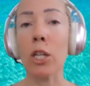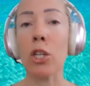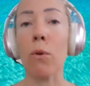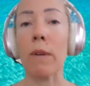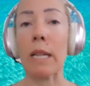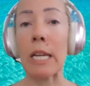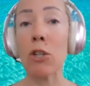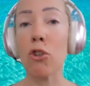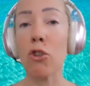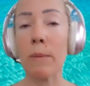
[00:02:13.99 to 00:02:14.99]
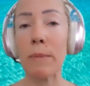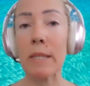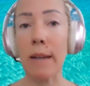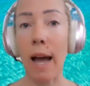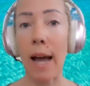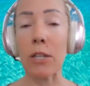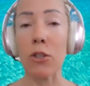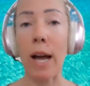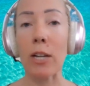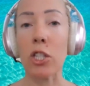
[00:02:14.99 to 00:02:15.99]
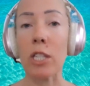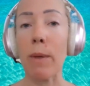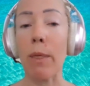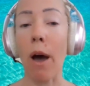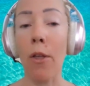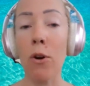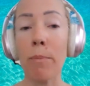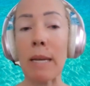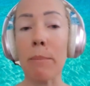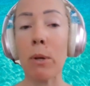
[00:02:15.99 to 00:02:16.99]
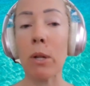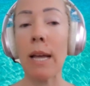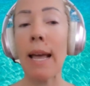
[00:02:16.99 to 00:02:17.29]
your relationship style, interactions with other people,